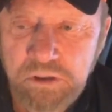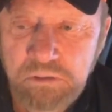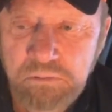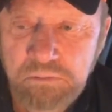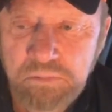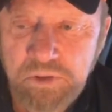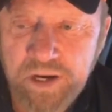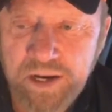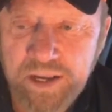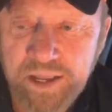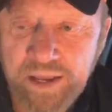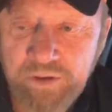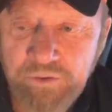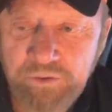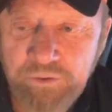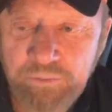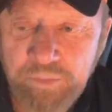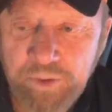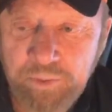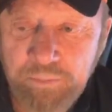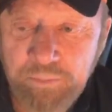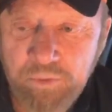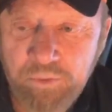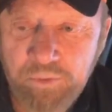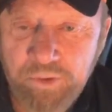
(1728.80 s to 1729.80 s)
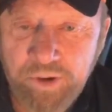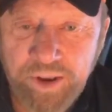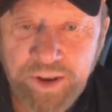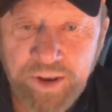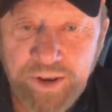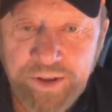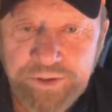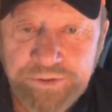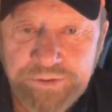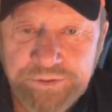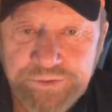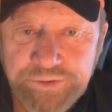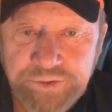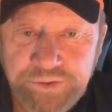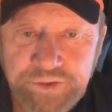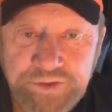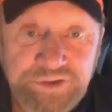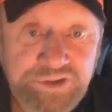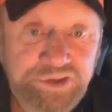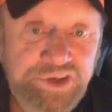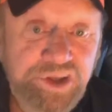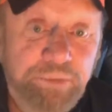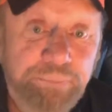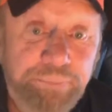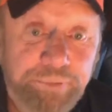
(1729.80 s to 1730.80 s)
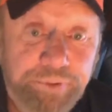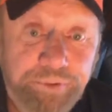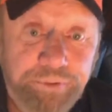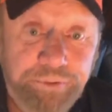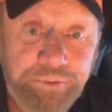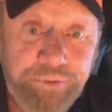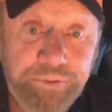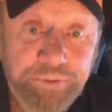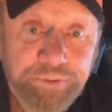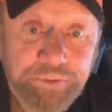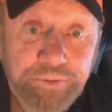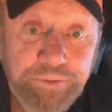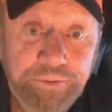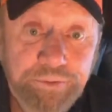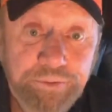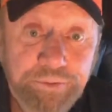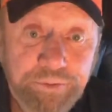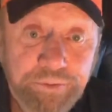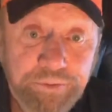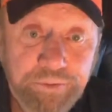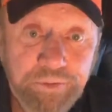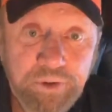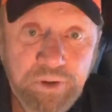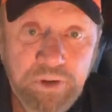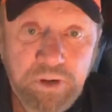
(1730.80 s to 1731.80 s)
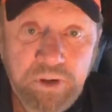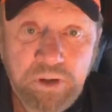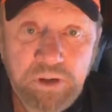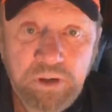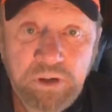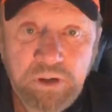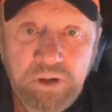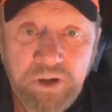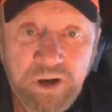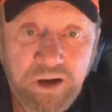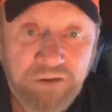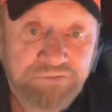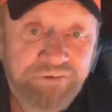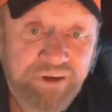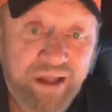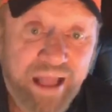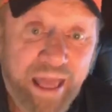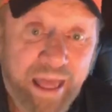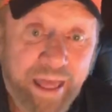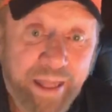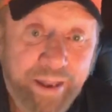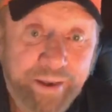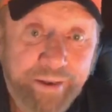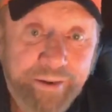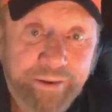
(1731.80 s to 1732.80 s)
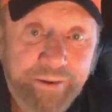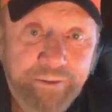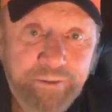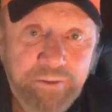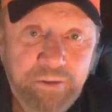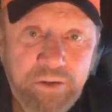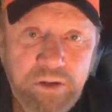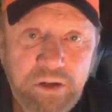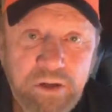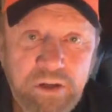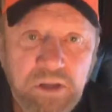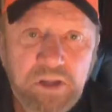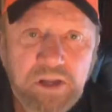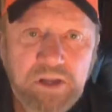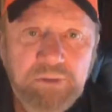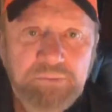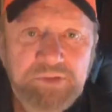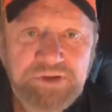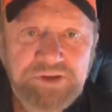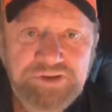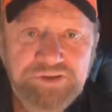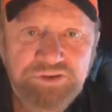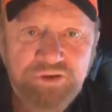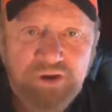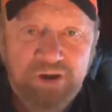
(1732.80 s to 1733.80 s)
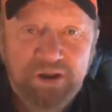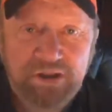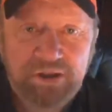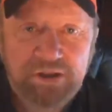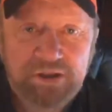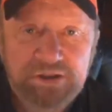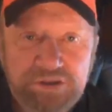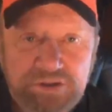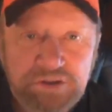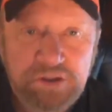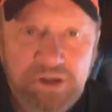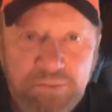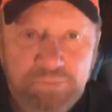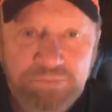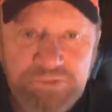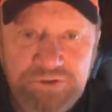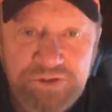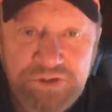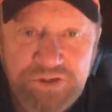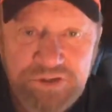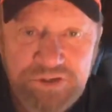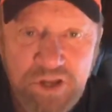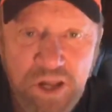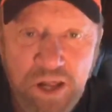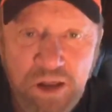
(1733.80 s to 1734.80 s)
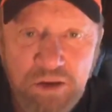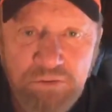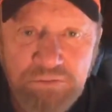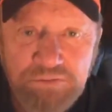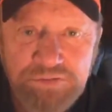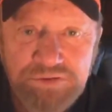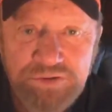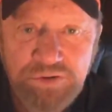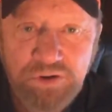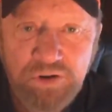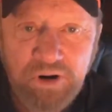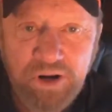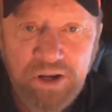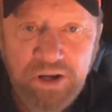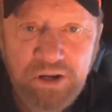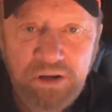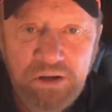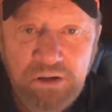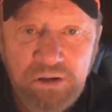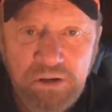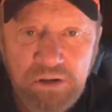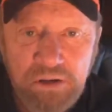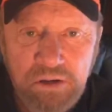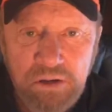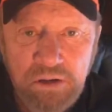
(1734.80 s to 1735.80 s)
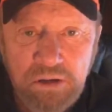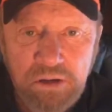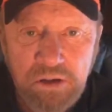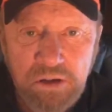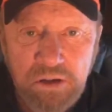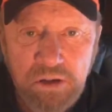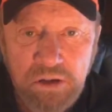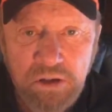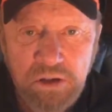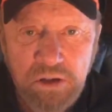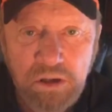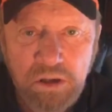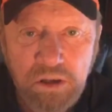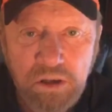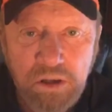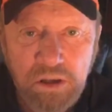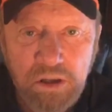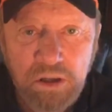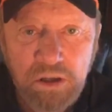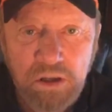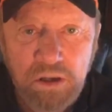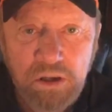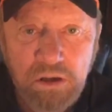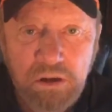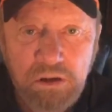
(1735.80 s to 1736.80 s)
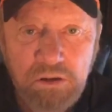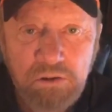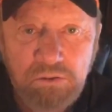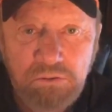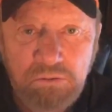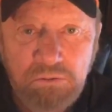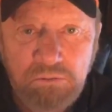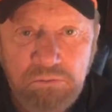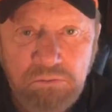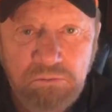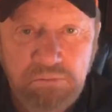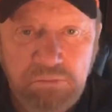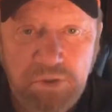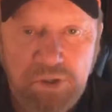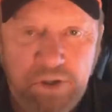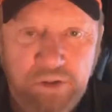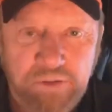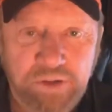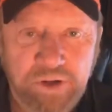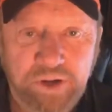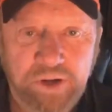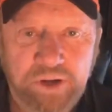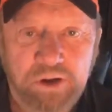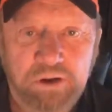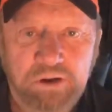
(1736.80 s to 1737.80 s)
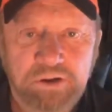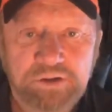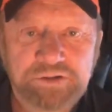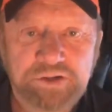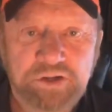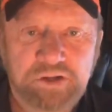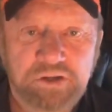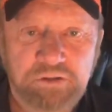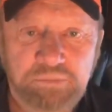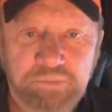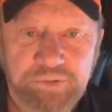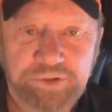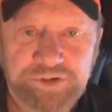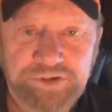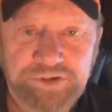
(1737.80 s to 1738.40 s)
But I can't remember what it is. It's typical. I forgot. Let me straighten this up. Is this not straight? Oh, well, there you are. It's a little bit